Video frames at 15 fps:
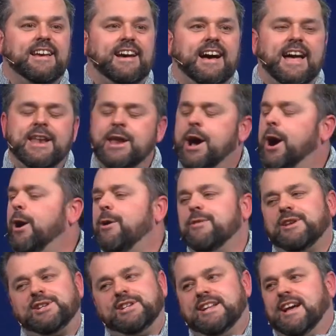I know
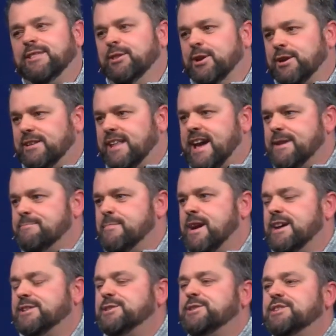that she doesn't look like
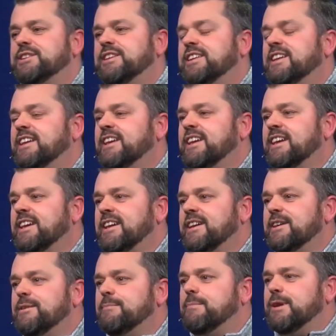much,
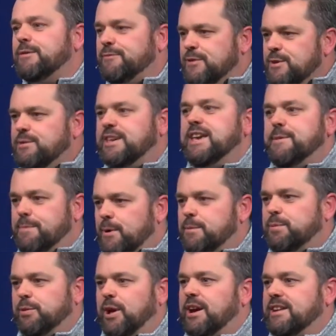but if you keep her
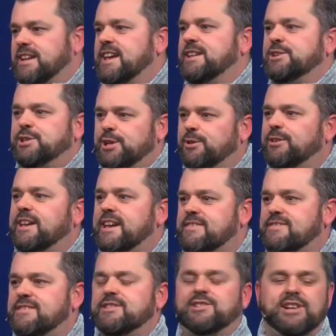plugged in, she'll
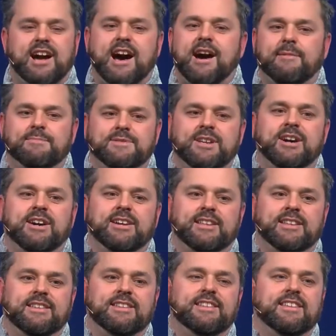get the job done.